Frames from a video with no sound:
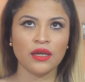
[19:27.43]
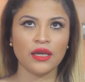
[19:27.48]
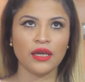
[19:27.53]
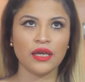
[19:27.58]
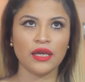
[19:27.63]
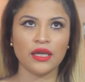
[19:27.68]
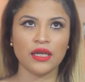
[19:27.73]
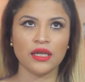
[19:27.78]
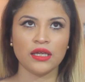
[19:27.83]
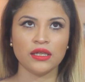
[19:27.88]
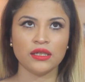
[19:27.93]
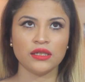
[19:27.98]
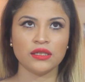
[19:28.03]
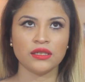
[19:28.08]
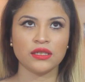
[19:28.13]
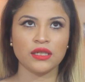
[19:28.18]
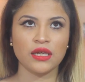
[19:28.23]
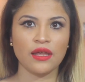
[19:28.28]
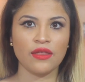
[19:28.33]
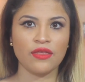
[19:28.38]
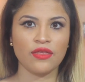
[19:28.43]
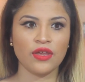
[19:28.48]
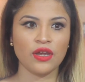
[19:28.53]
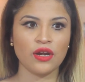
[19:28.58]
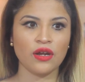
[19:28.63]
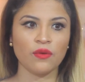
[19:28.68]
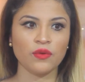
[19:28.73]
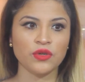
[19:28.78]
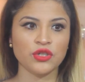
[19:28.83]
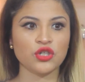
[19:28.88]
and
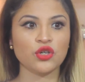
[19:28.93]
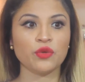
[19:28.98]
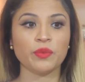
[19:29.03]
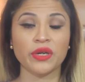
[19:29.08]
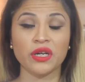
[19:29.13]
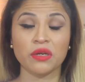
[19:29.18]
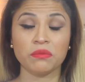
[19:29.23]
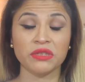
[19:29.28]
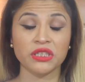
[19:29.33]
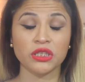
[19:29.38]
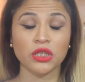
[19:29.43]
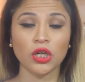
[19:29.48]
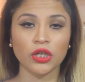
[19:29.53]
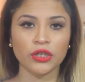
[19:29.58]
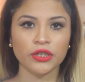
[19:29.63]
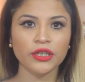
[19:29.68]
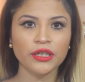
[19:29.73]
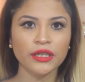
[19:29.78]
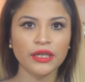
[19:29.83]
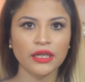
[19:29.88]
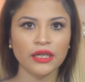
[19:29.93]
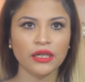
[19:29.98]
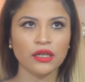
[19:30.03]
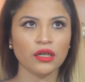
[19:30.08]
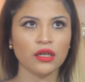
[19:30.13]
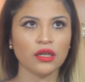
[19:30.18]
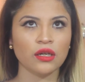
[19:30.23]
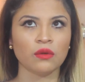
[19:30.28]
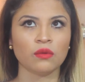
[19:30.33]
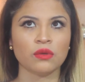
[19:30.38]
then I went to go pick up my daughter and
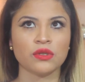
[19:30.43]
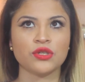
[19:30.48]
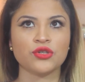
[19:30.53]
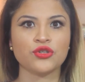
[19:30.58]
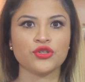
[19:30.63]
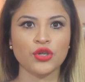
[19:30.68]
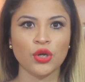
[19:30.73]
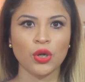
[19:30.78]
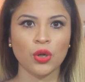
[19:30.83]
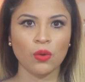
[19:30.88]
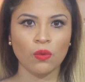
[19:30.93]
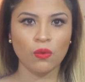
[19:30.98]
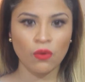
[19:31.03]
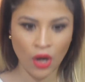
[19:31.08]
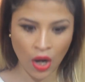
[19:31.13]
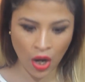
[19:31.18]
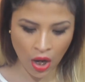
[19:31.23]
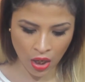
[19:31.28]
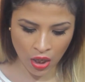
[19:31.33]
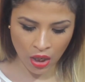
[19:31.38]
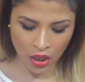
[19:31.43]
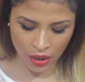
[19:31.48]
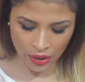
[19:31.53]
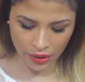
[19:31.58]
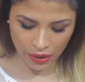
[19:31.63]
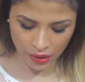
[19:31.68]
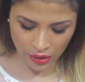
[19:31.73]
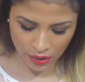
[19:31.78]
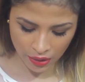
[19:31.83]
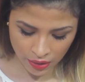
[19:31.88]
it was so hot.
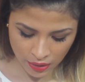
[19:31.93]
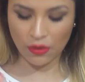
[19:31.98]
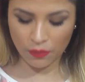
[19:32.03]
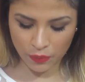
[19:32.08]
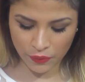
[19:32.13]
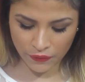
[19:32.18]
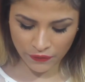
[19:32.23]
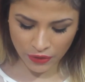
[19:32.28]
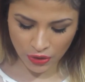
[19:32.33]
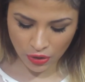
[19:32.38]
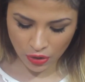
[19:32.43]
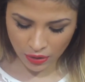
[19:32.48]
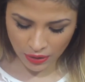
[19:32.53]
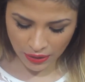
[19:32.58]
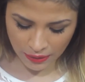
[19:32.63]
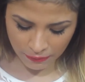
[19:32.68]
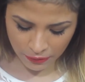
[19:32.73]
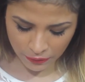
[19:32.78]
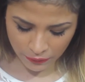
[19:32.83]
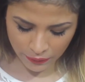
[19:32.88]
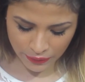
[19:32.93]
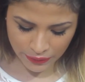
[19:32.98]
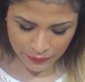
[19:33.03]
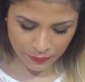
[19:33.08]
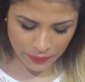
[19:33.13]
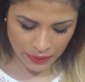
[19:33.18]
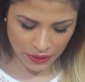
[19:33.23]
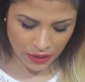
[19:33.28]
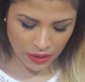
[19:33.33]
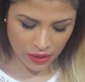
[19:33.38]
Now moving on, I'm going to
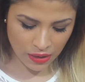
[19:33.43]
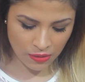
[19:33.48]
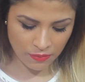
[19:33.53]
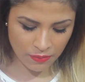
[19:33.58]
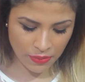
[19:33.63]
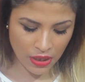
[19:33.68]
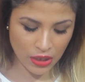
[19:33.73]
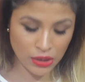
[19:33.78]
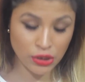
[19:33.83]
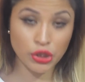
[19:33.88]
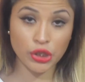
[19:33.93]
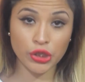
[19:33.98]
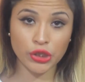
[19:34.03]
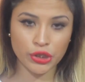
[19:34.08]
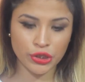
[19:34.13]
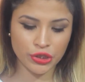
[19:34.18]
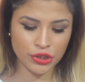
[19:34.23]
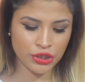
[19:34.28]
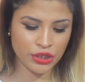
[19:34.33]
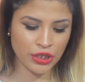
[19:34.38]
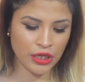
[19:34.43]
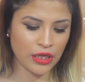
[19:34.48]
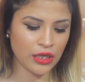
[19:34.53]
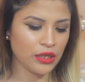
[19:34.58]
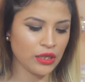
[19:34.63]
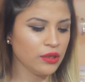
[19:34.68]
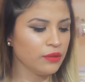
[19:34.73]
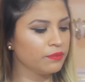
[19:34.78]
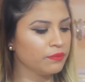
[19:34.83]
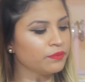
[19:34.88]
pick up a darker
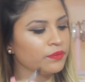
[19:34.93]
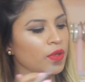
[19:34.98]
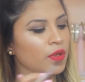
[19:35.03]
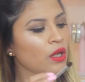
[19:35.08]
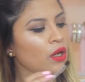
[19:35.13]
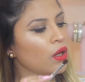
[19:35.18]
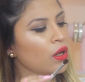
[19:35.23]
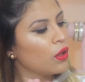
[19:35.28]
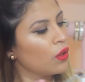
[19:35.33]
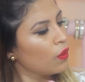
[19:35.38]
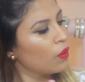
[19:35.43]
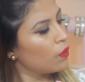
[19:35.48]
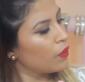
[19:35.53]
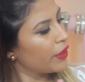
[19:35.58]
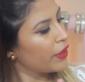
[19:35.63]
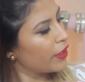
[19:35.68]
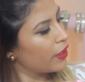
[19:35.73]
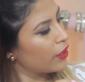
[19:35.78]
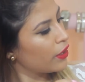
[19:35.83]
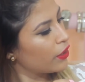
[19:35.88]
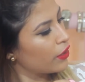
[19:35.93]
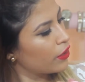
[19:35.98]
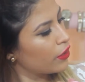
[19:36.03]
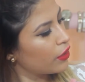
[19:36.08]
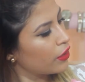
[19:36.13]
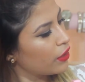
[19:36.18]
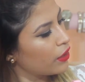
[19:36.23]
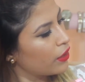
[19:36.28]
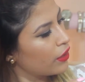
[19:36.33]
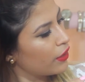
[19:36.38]
shade where
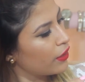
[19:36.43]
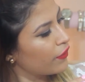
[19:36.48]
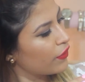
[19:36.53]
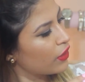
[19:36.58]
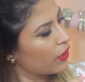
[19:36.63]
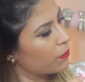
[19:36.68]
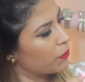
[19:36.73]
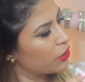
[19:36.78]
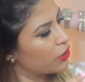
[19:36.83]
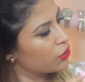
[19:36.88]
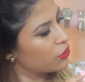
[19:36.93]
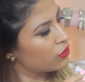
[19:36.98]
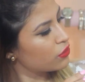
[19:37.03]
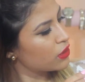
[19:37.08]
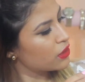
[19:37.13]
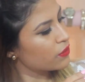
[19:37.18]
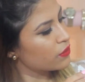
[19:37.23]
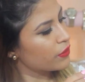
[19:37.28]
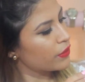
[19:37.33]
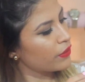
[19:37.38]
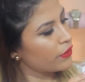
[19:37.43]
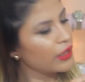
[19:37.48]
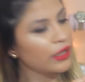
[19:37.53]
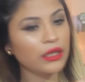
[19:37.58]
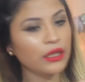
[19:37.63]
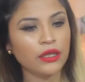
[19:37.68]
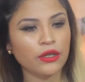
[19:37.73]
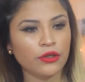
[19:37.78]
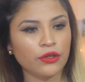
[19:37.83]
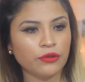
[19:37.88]
I think I'm going to do this one right
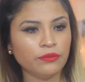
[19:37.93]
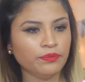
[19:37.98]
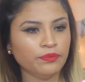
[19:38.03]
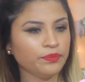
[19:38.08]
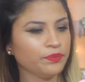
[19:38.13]
here.